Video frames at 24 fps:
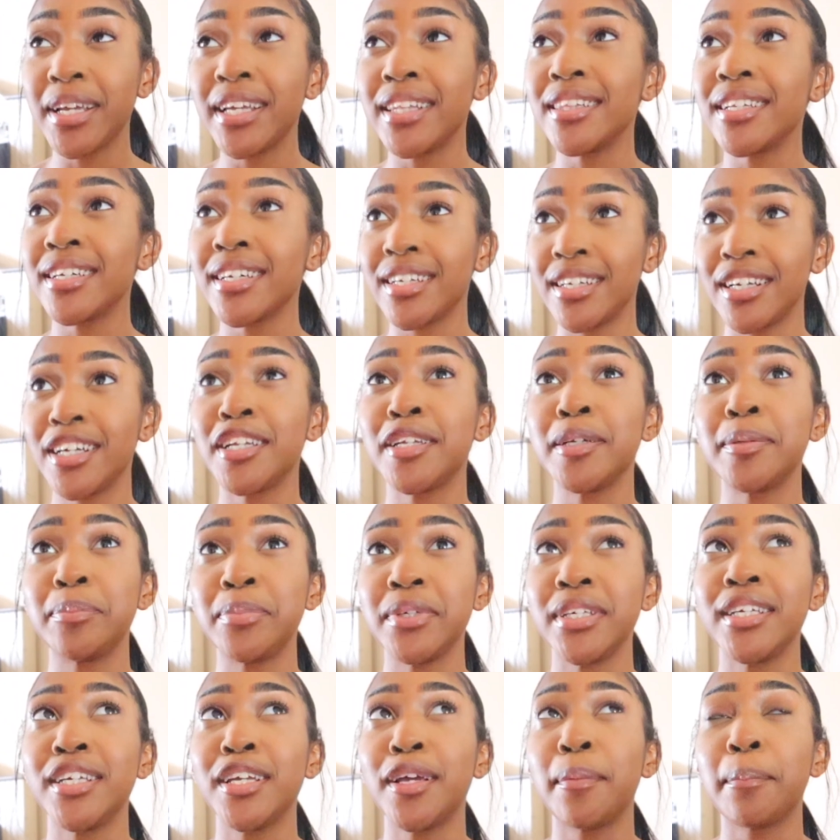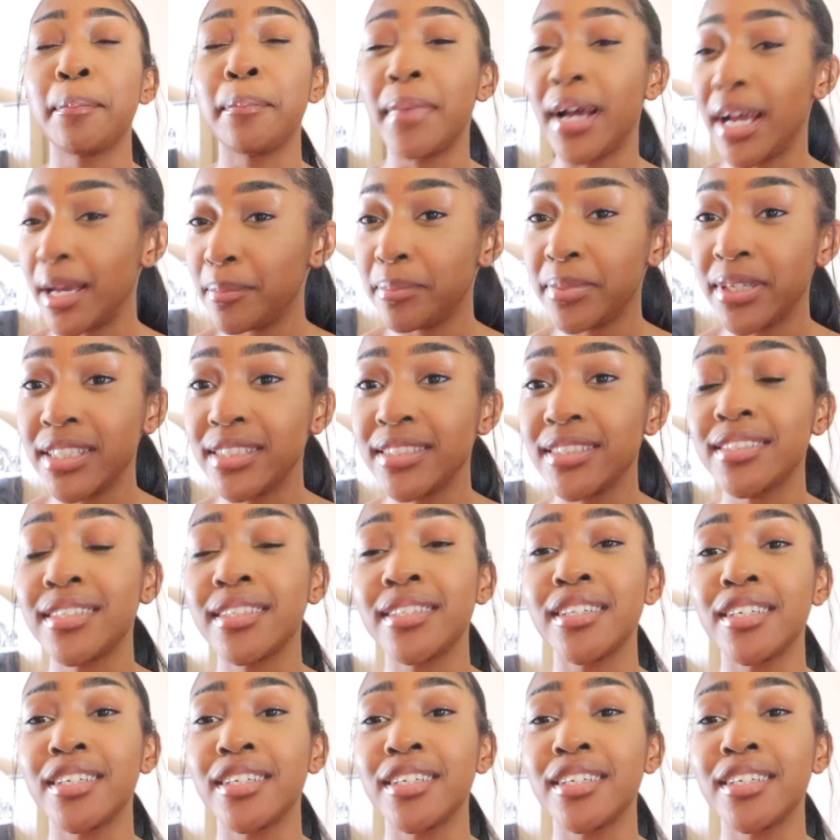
and they're gonna be my person.